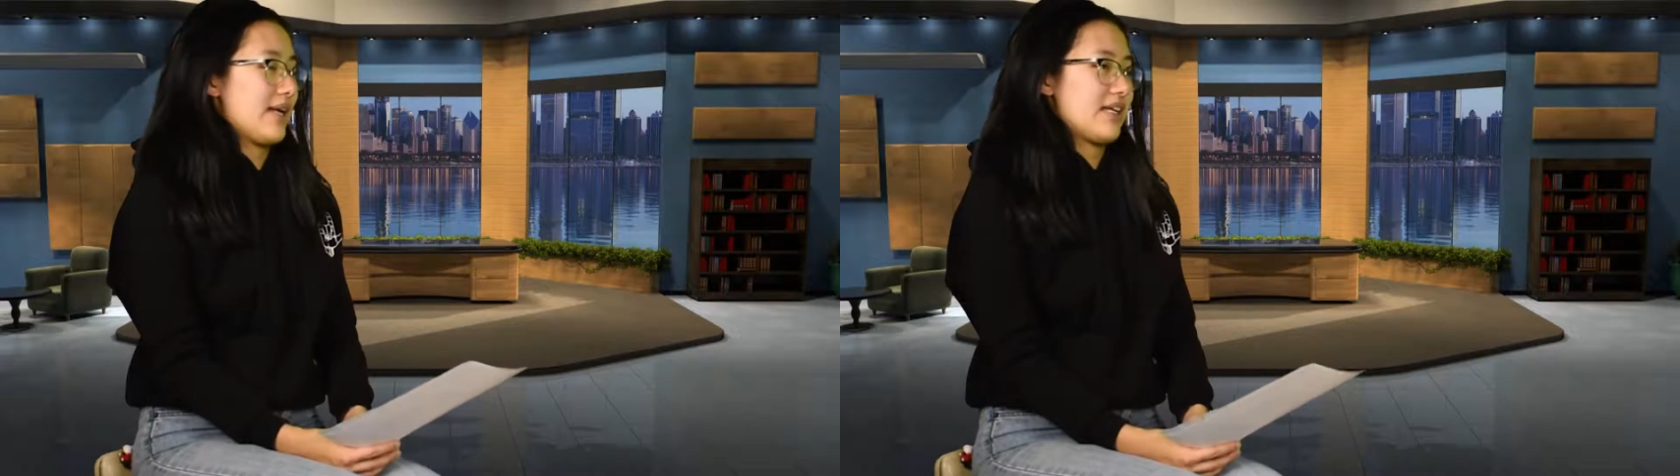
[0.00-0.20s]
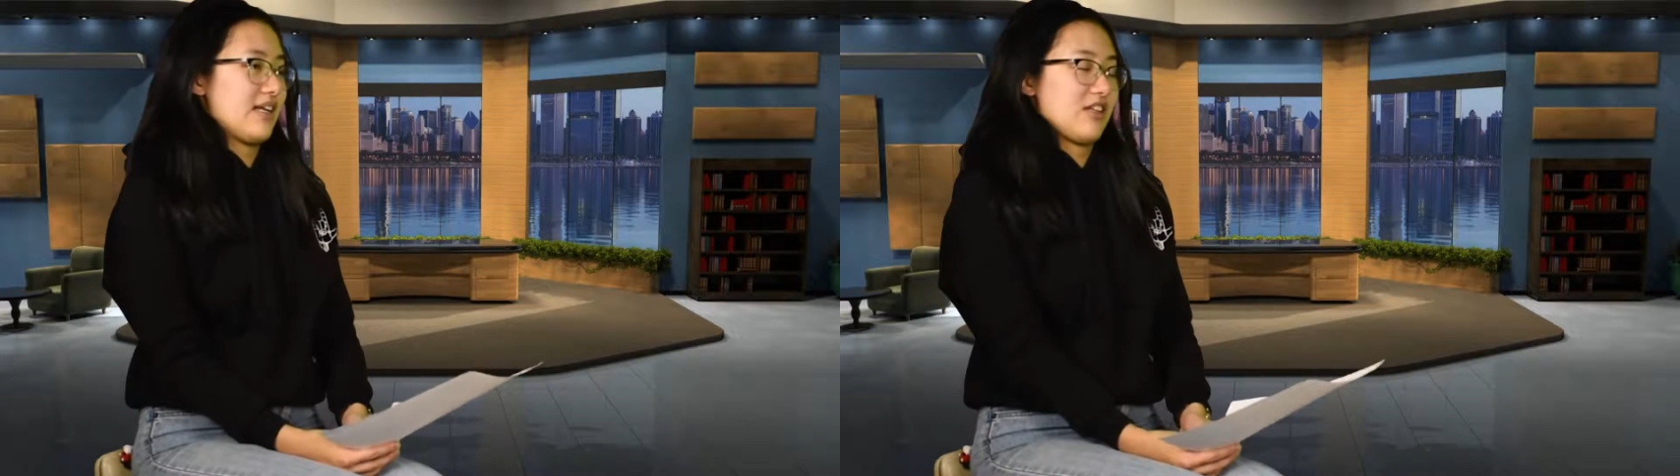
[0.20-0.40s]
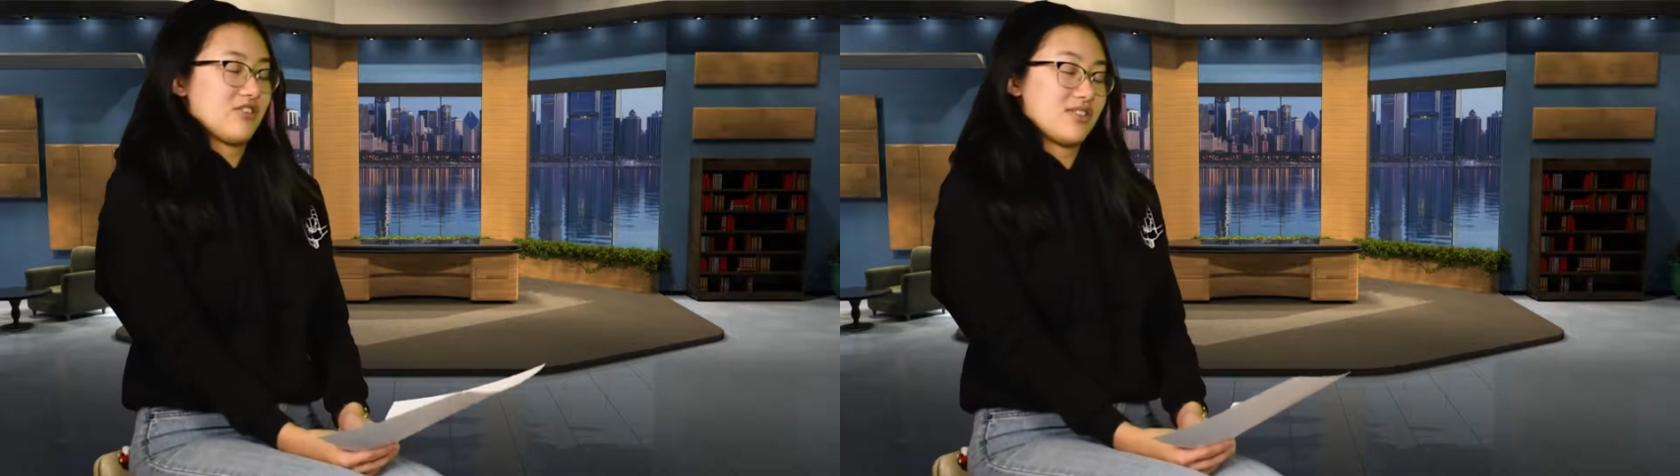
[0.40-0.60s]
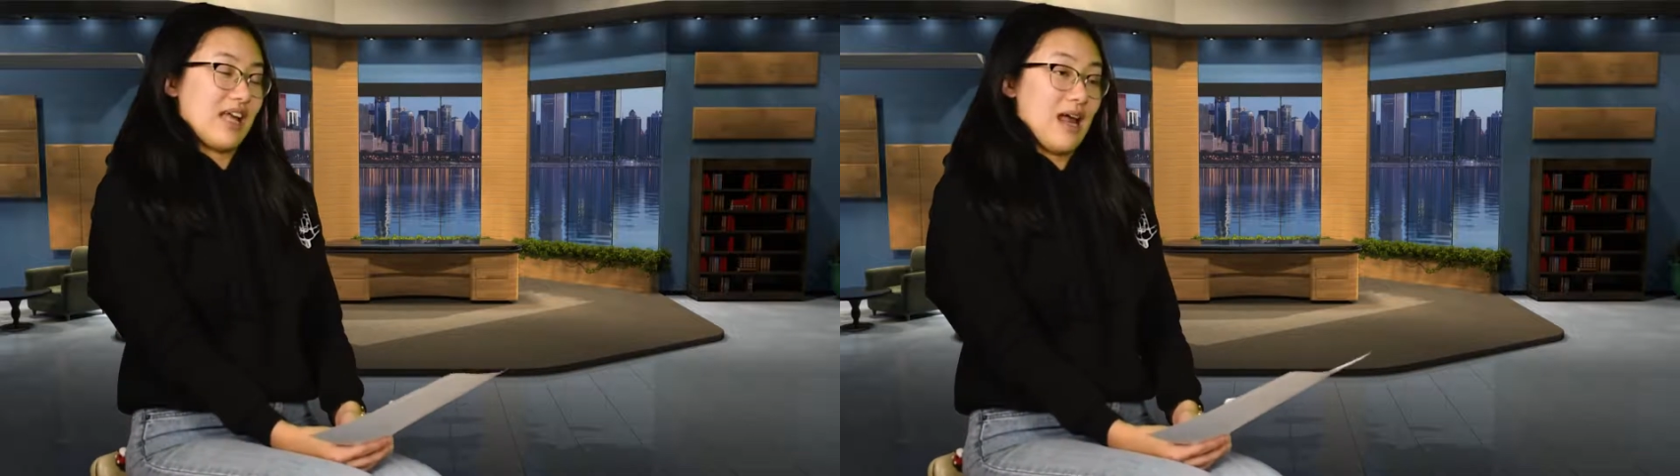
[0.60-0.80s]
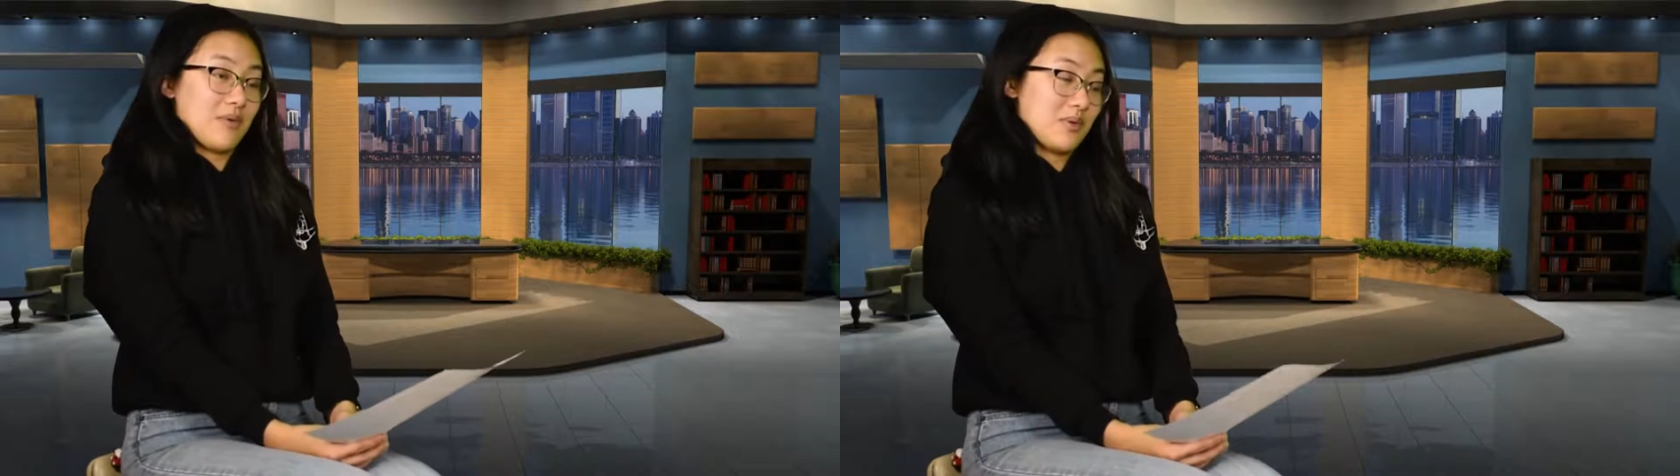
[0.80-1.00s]
I didn't
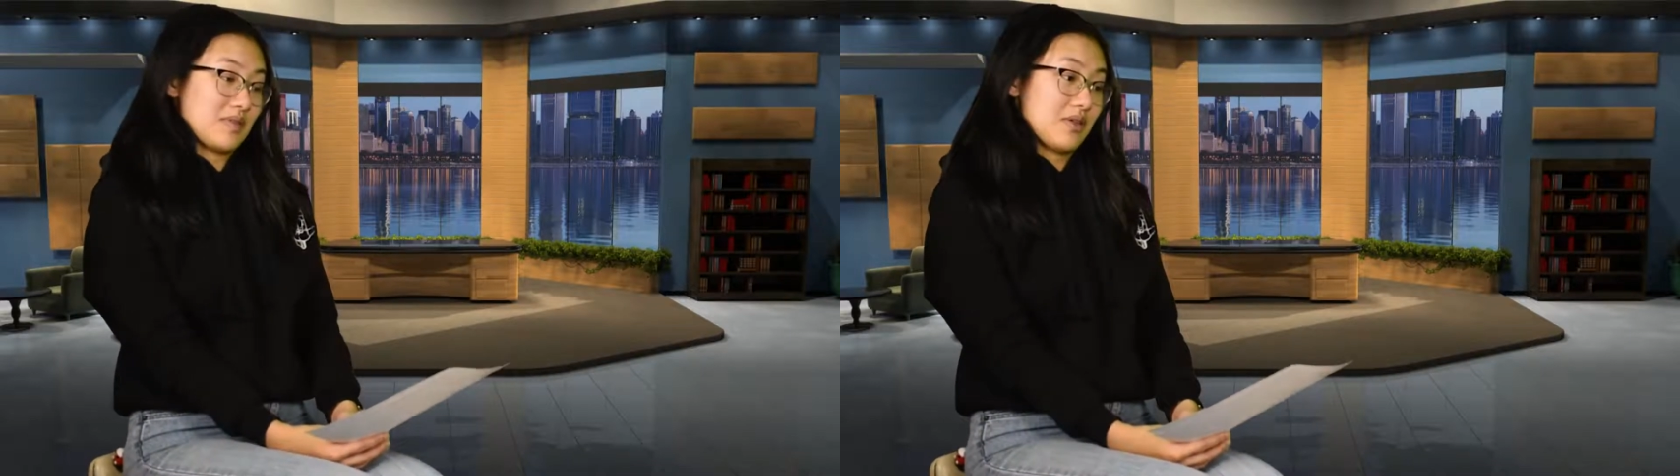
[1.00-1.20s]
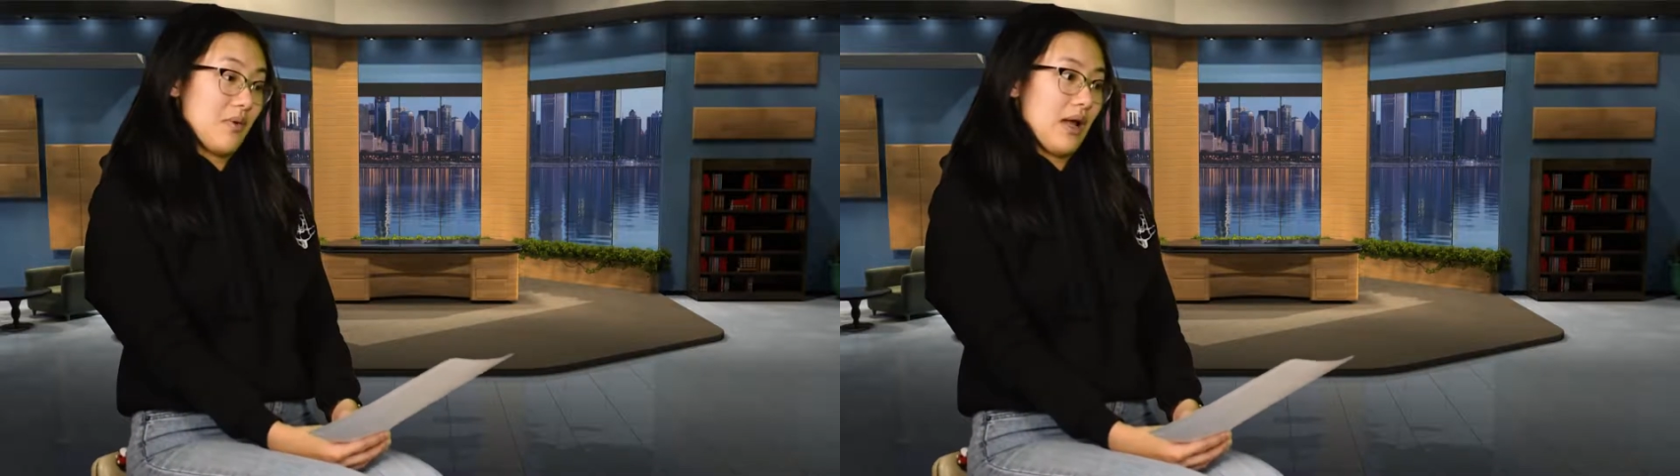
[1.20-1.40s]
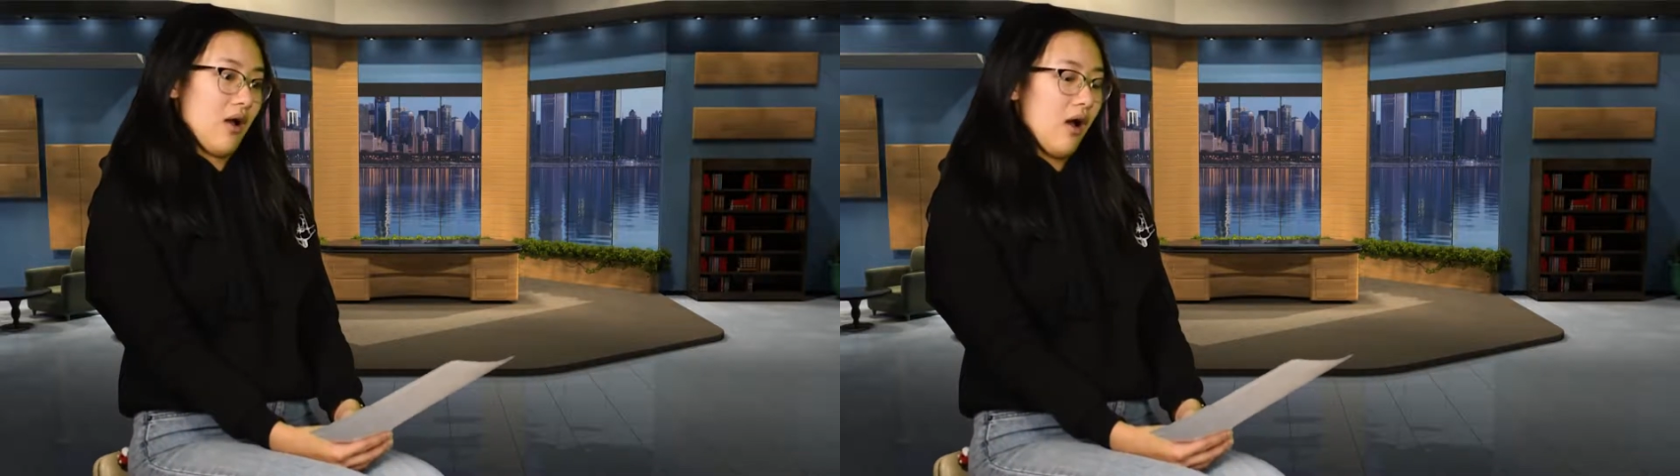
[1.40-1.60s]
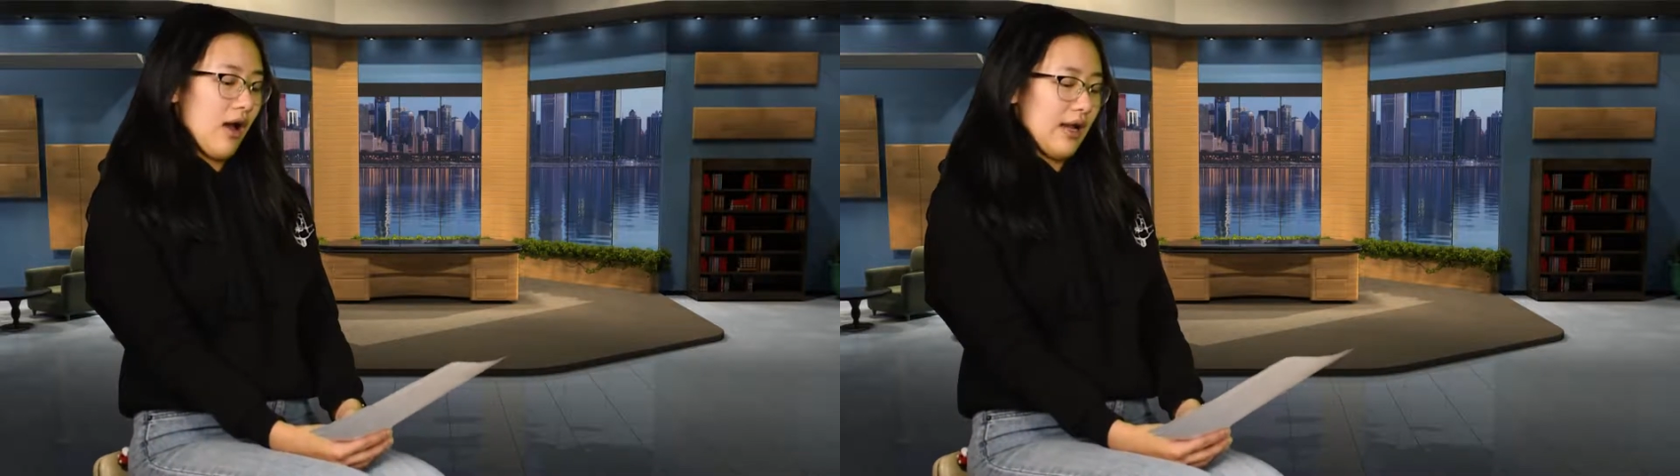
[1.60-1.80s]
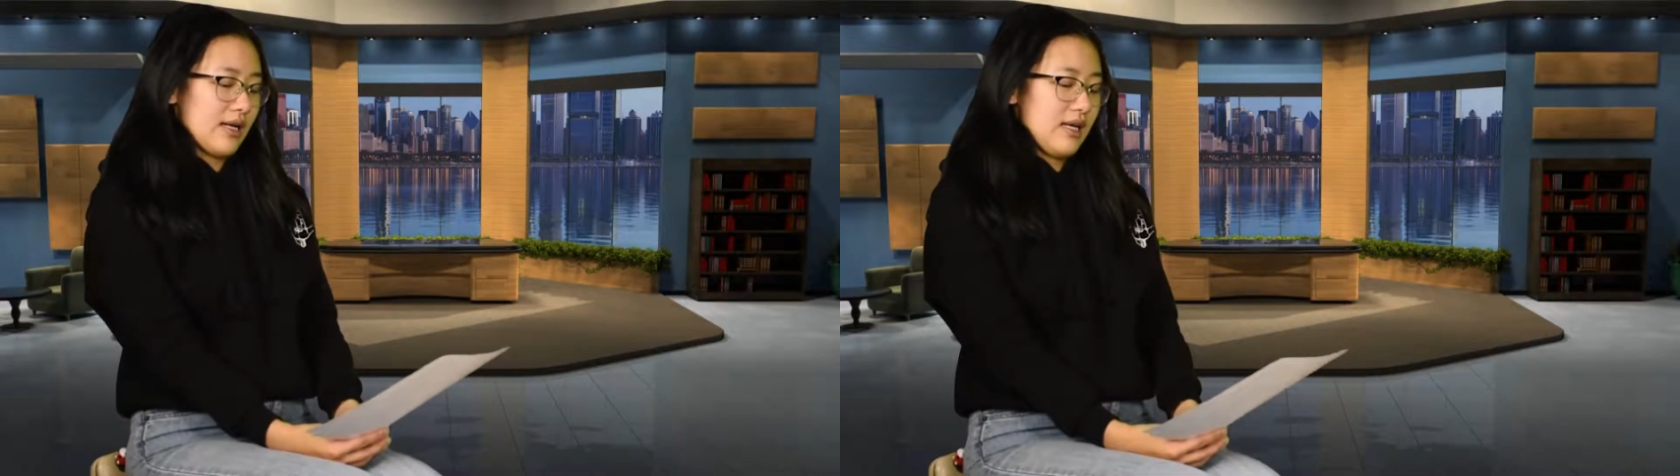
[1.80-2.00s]
understand what was going
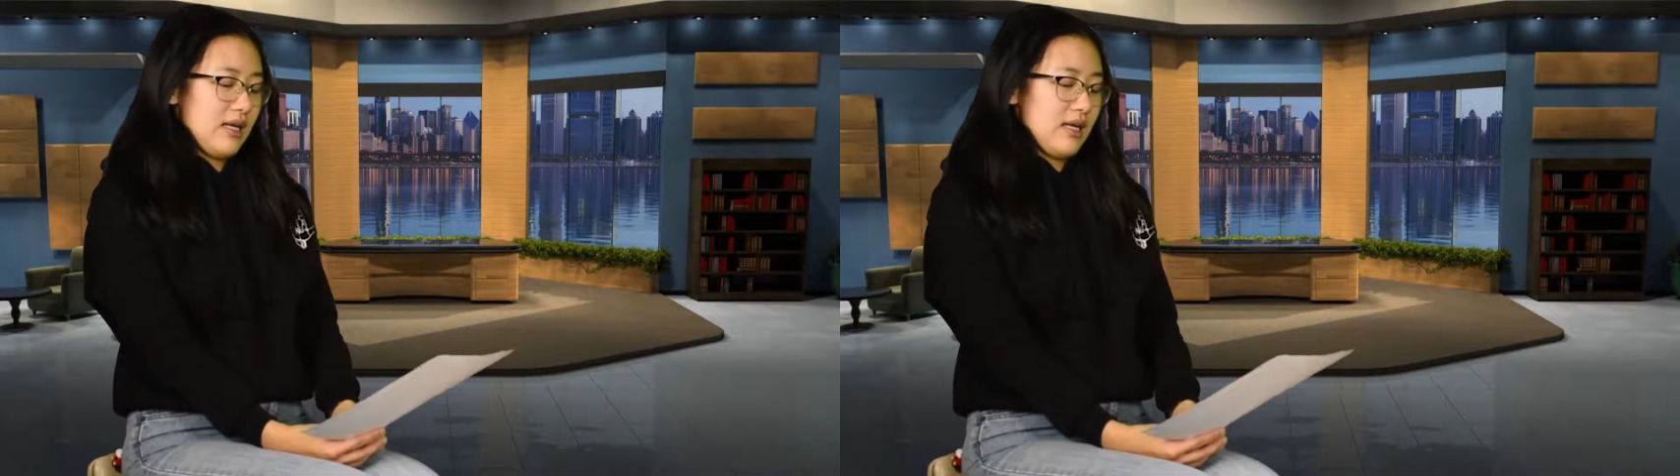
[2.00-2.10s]
on,